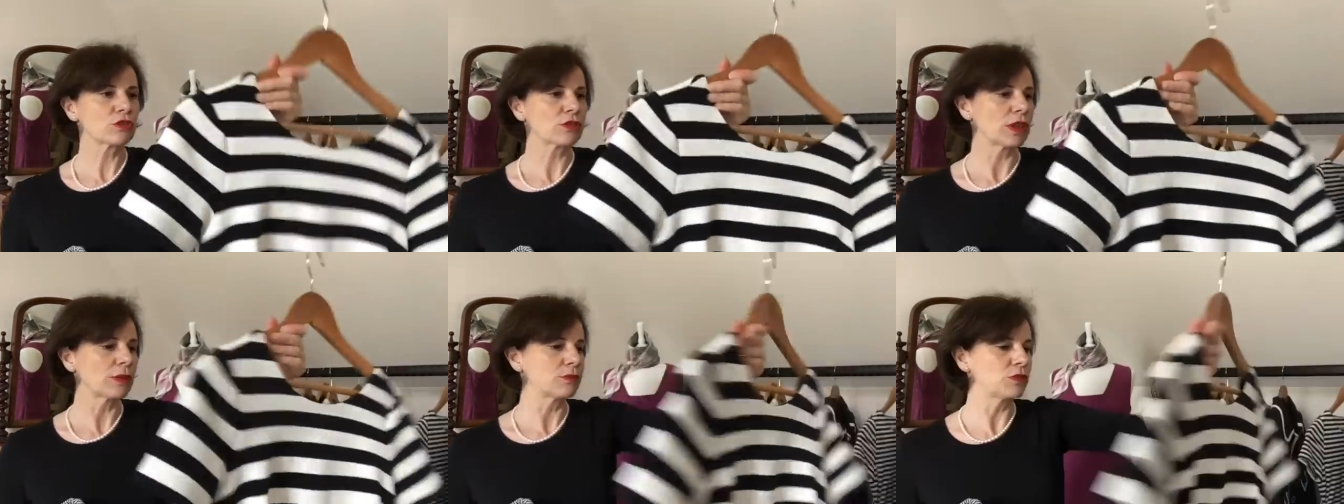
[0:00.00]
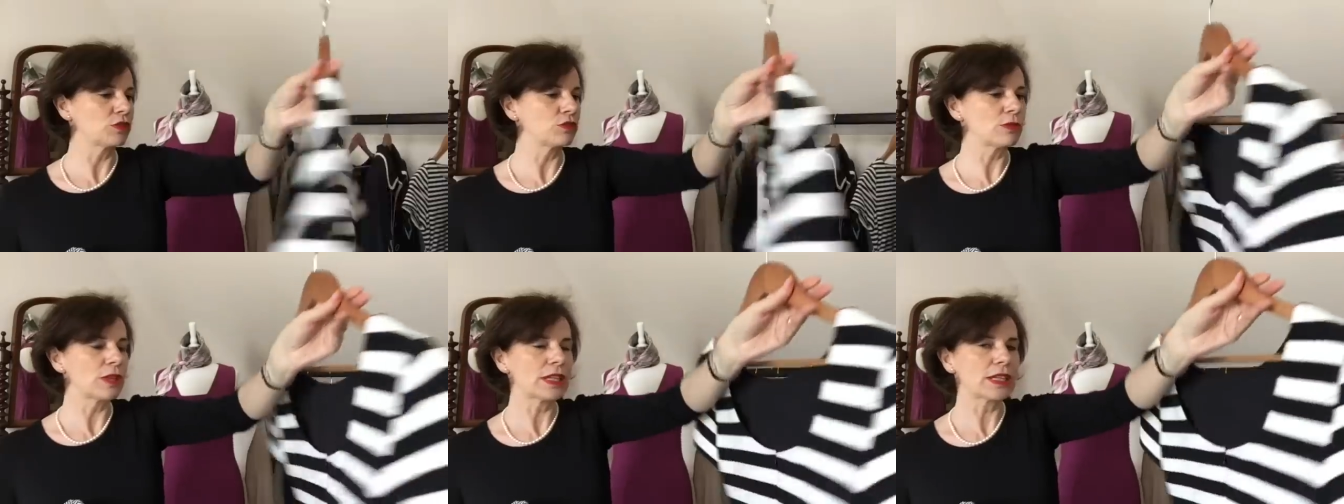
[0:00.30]

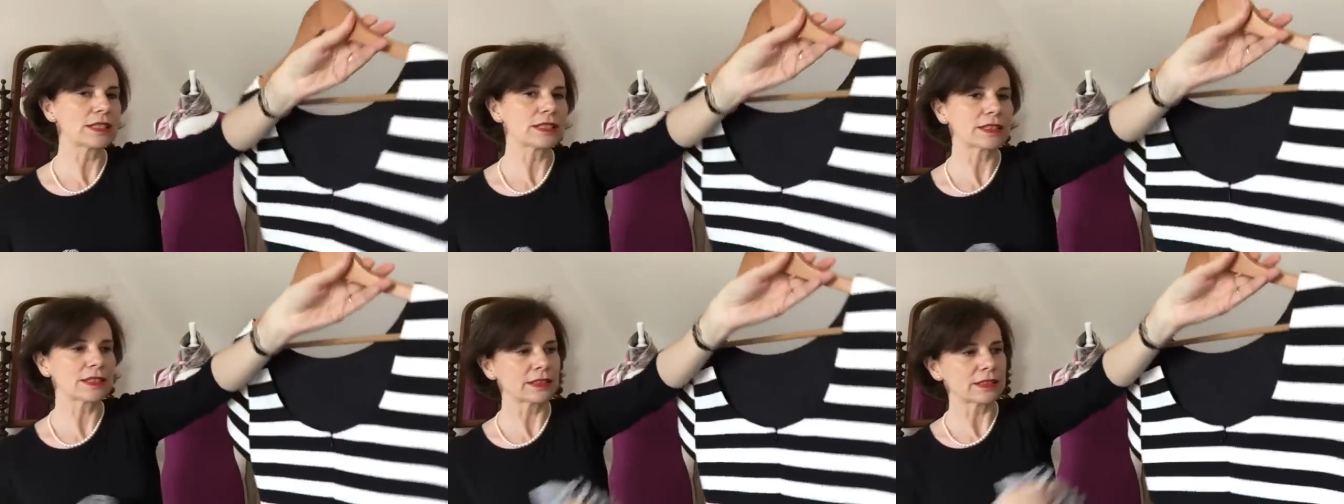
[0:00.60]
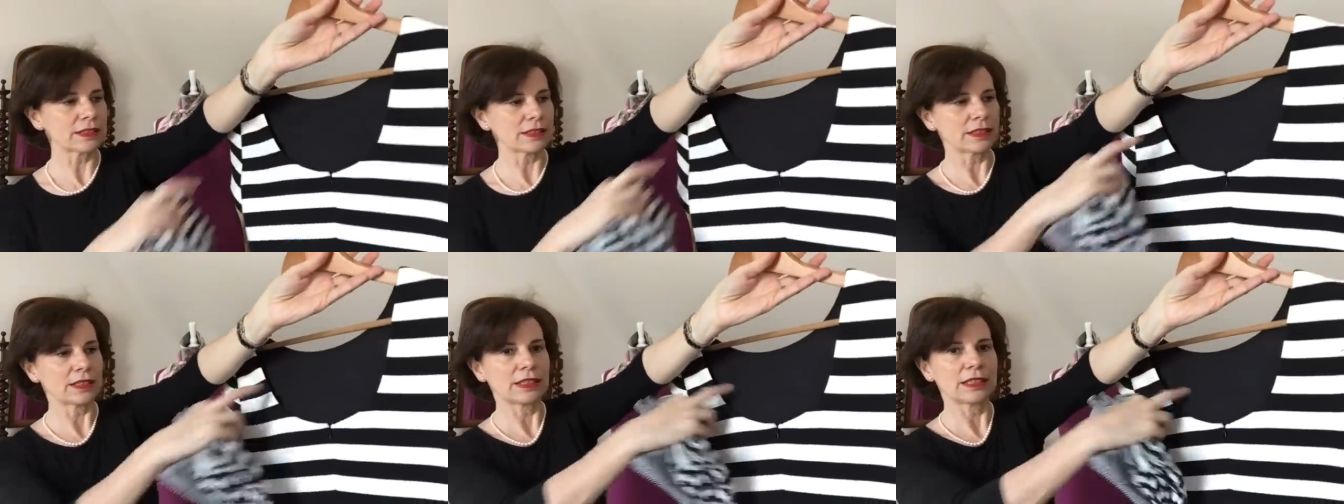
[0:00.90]
striped dress
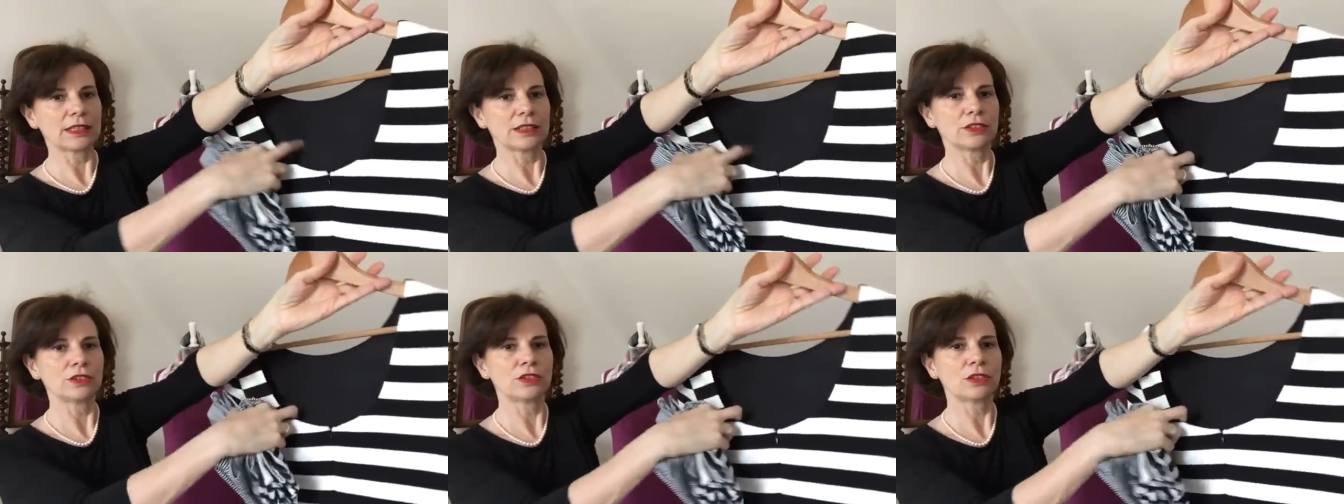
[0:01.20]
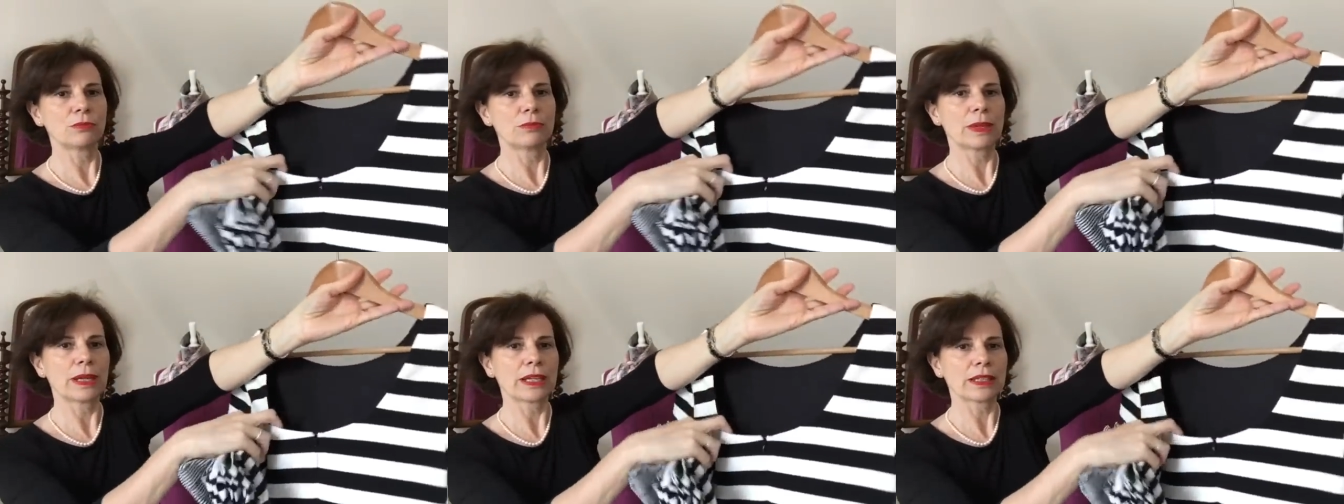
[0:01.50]
and
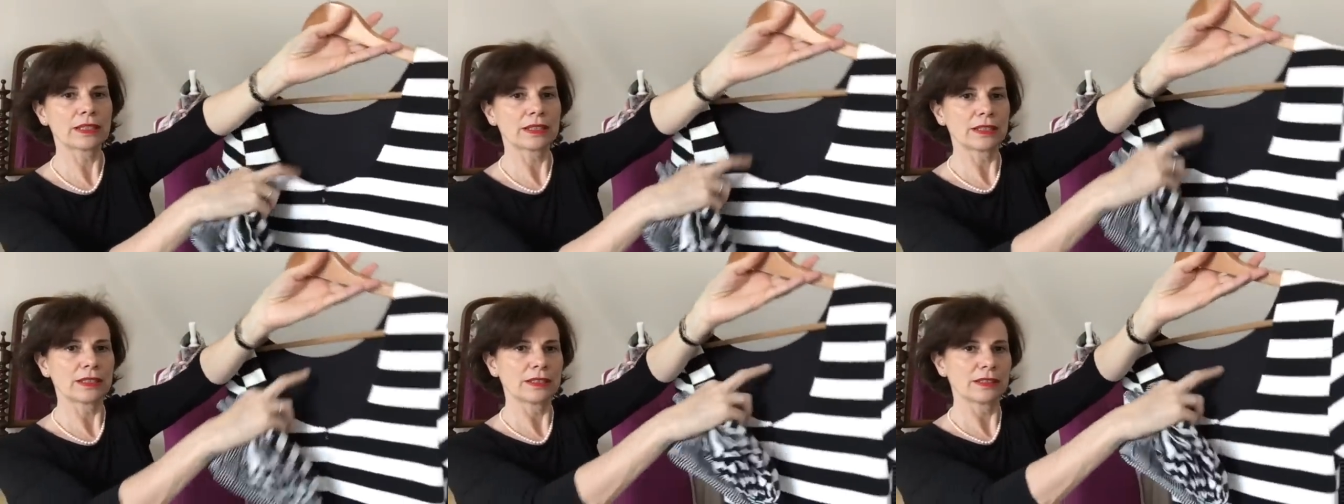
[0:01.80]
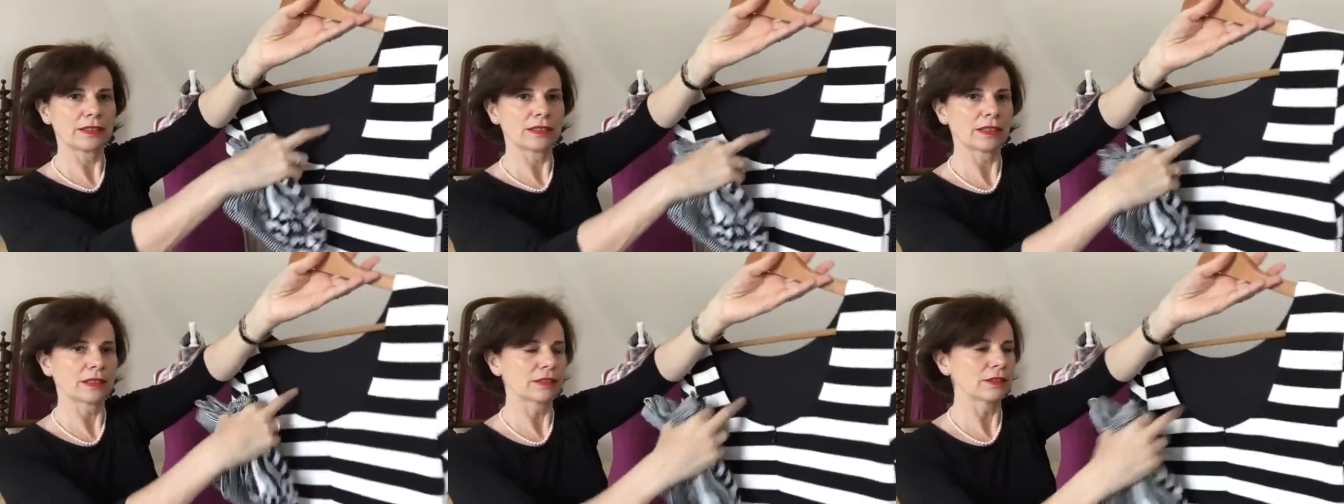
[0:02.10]
the back
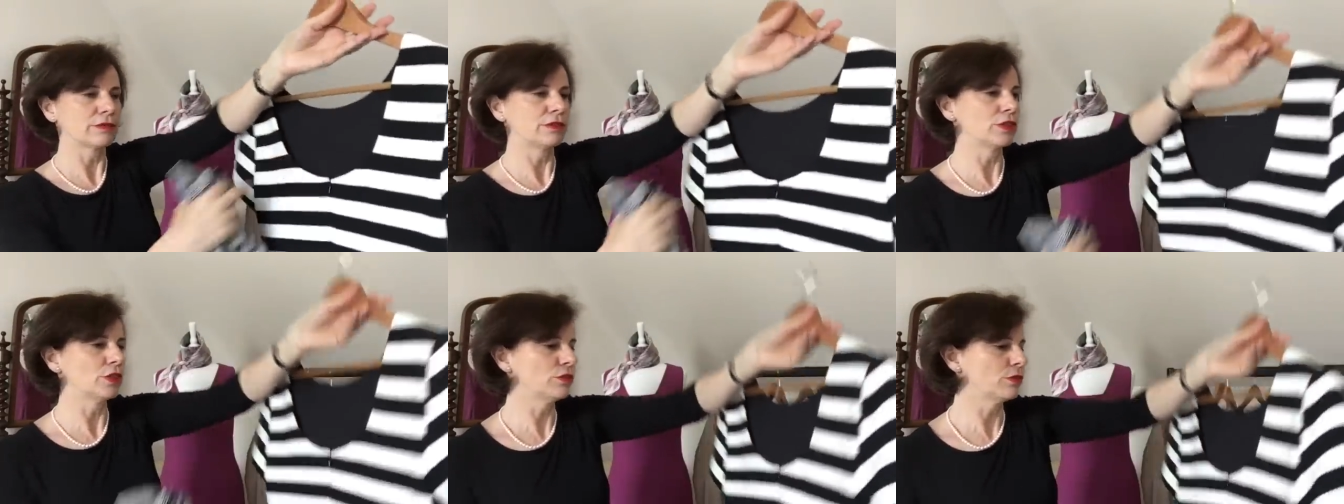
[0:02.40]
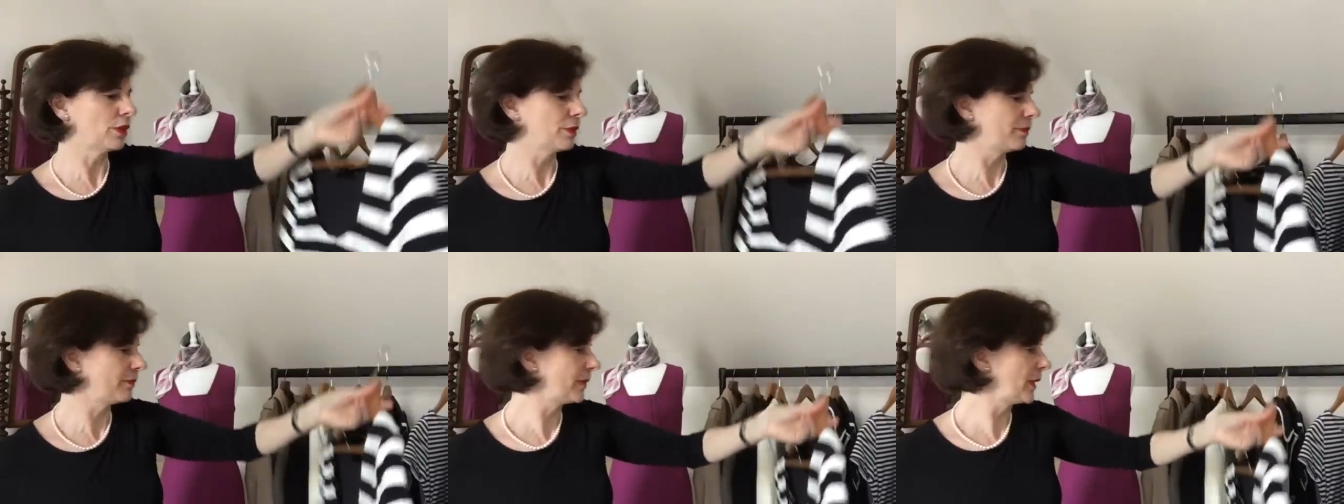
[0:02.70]
is kind of
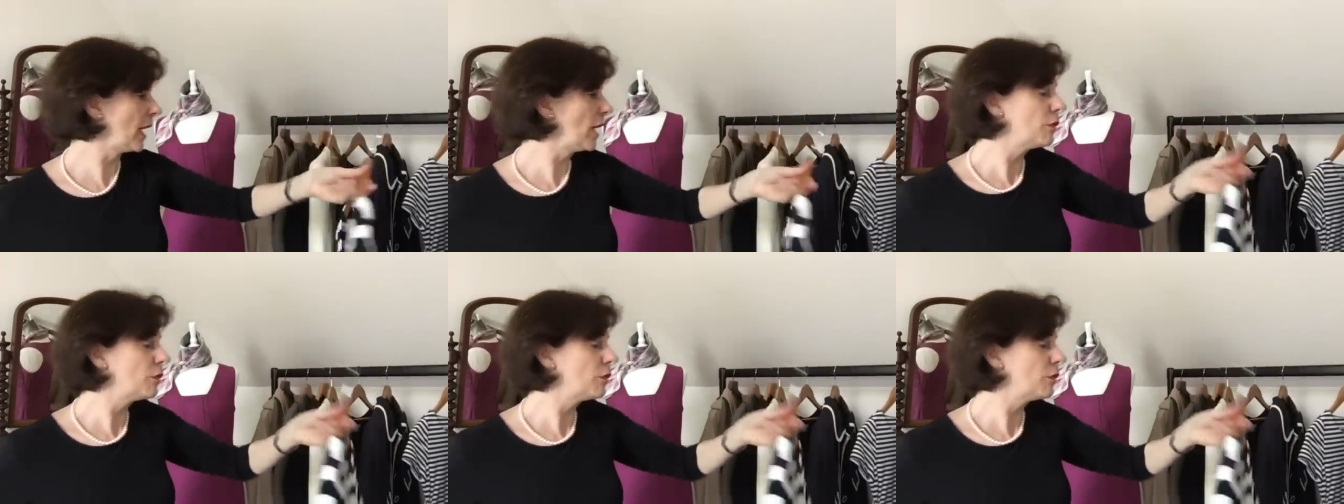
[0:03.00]
lower.